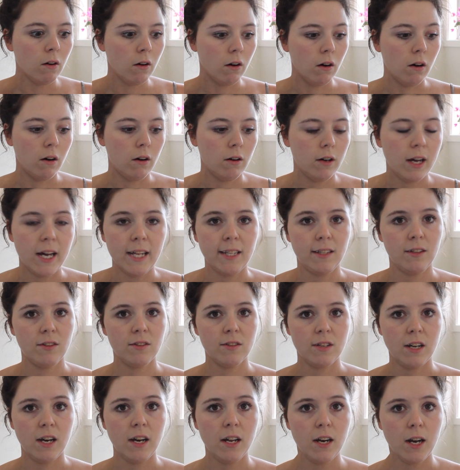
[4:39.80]
oh, at the
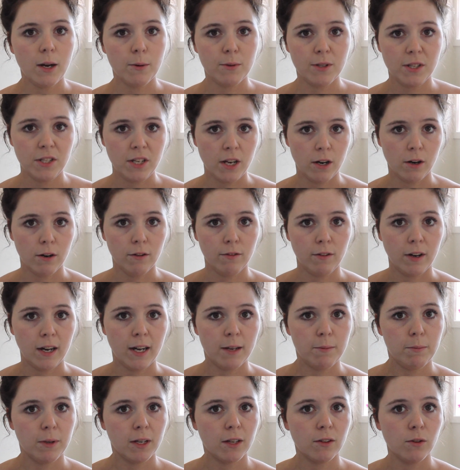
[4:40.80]
start I was
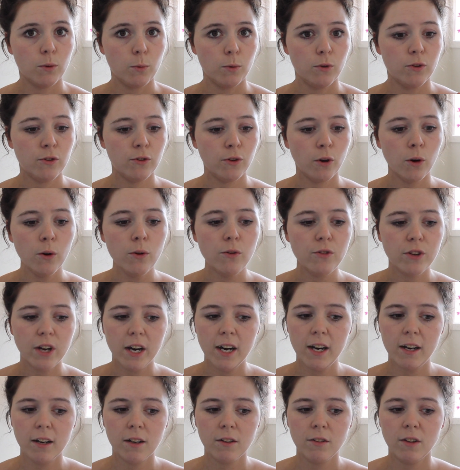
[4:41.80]
terrified because it was so
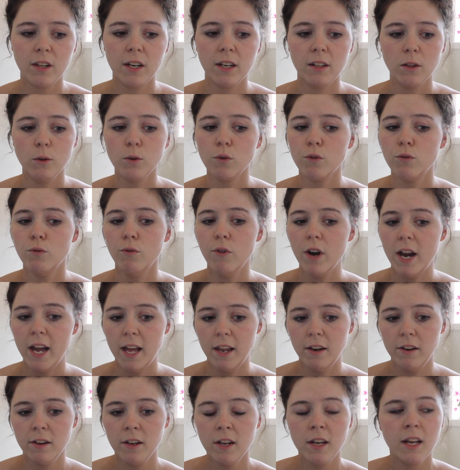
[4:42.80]
dark that it looked
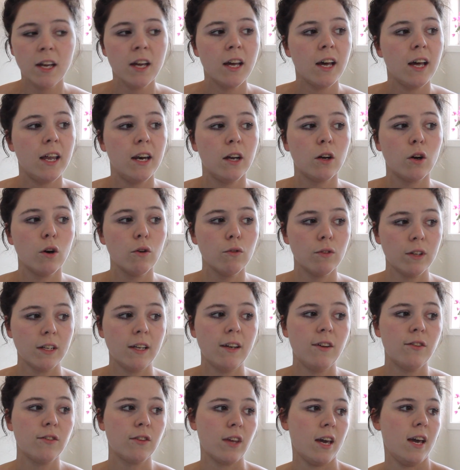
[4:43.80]
red and I got
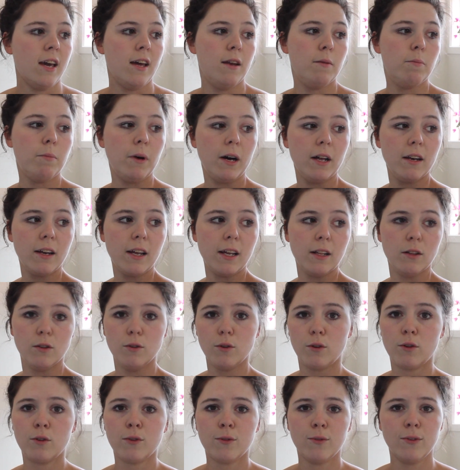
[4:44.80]
really scared, but it
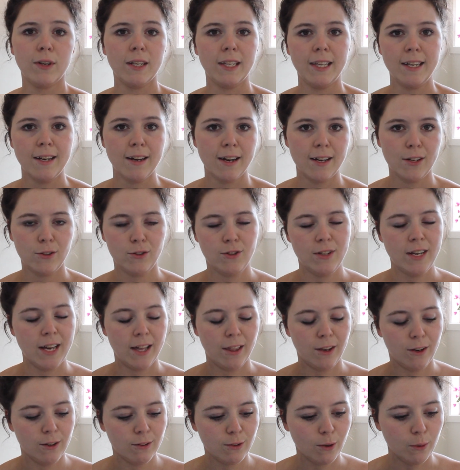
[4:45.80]
looks really nice
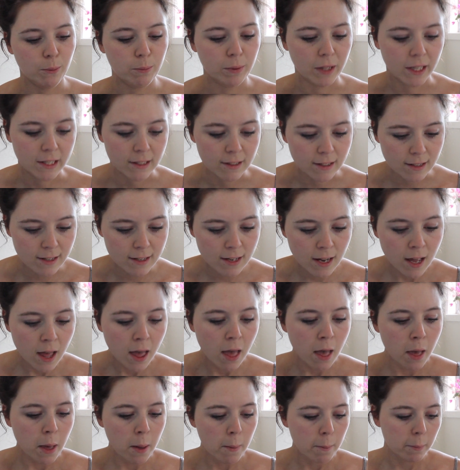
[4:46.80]
now that it's all blended.
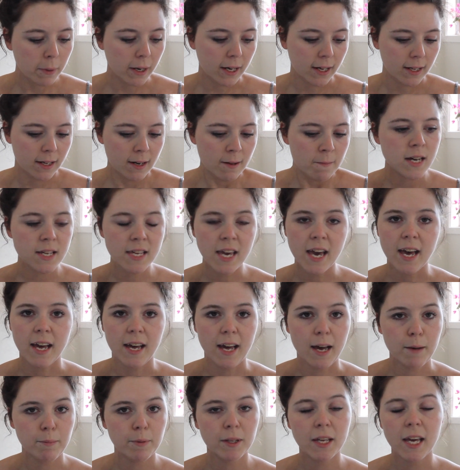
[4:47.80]
But
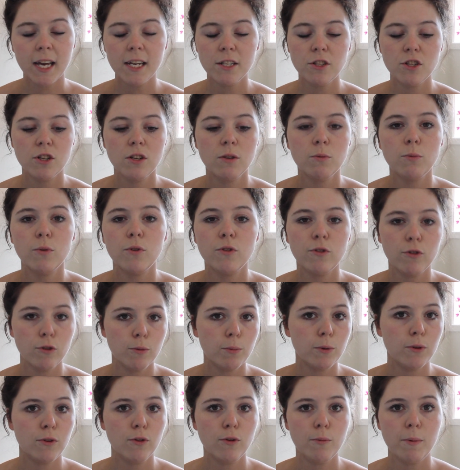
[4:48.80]
yeah, application was
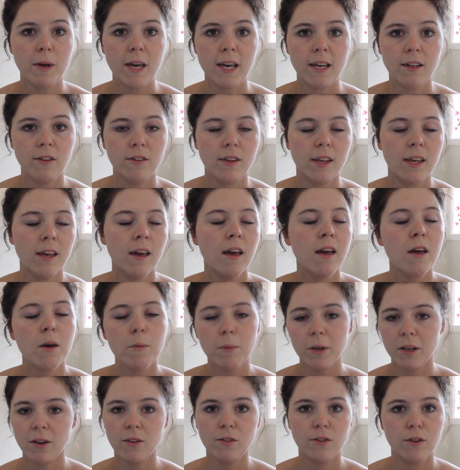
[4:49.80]
super easy
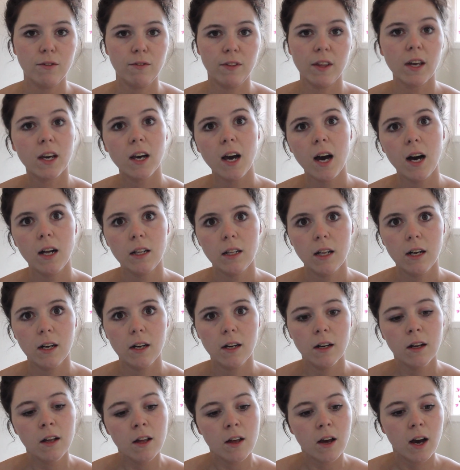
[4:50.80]
because of the
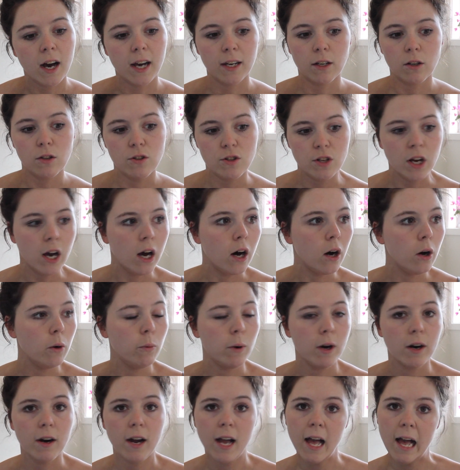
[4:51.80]
color. I could tell
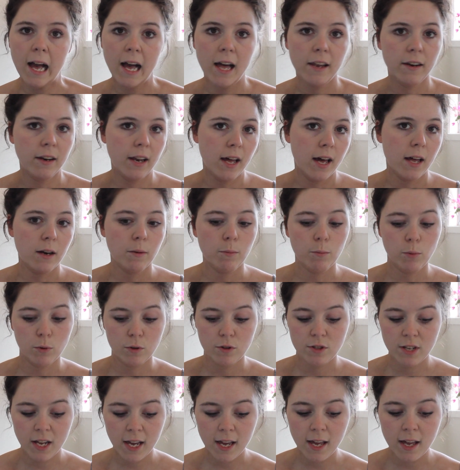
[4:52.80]
where I had and hadn't
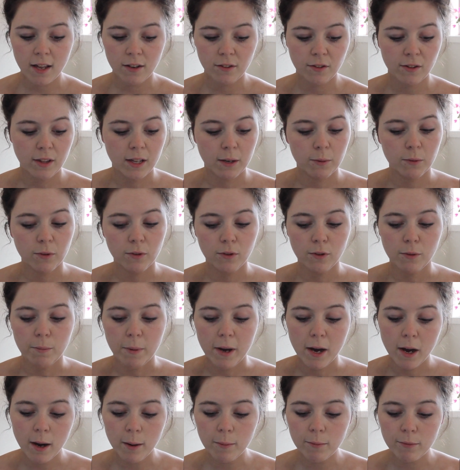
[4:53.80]
put tan, so that was
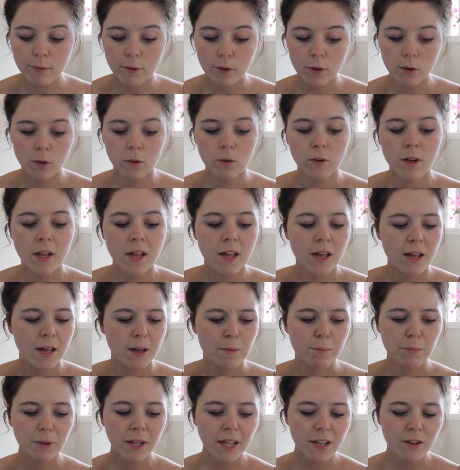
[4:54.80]
super helpful.
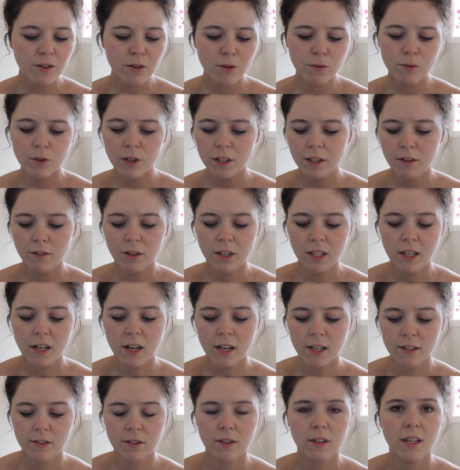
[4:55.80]
It blended really
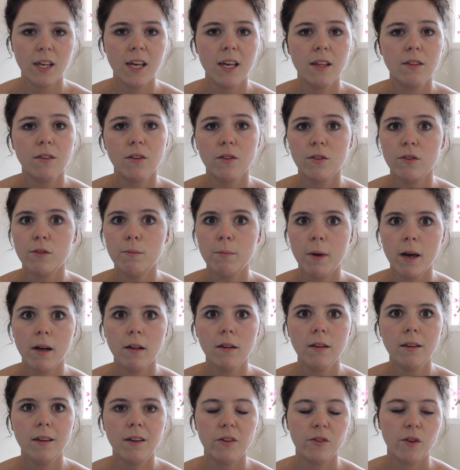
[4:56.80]
nicely. The
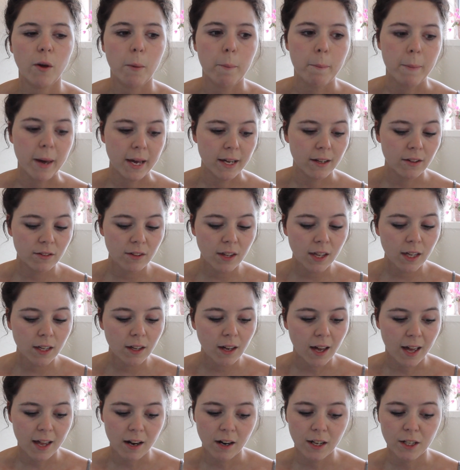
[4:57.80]
smell is
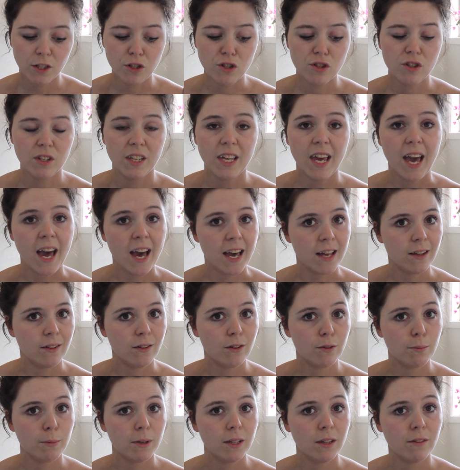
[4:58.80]
amazing and I usually hate
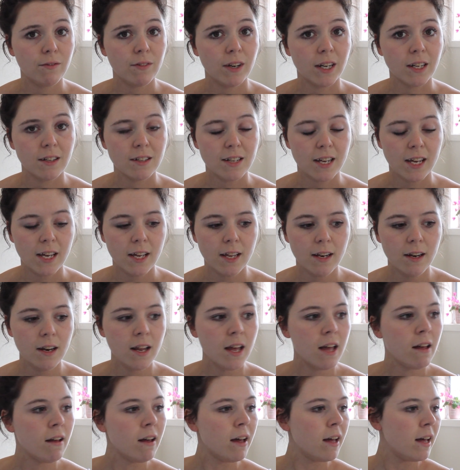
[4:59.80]
the smell of fake
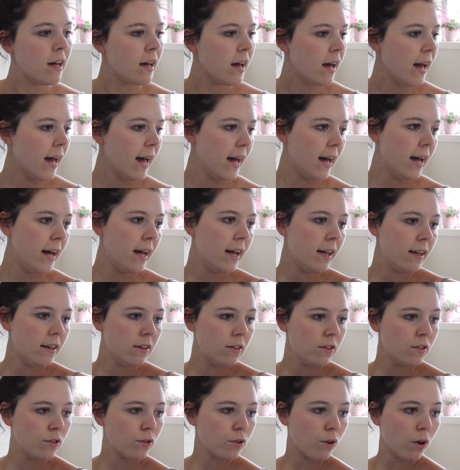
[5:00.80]
tan.
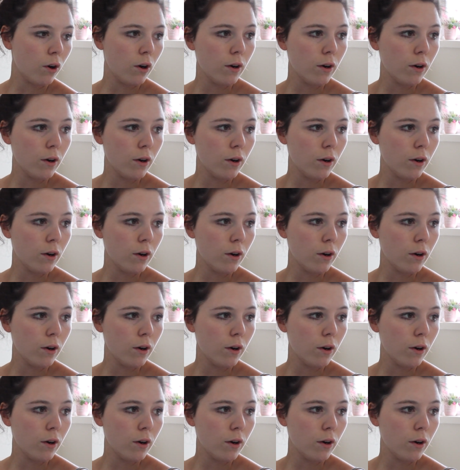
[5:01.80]
And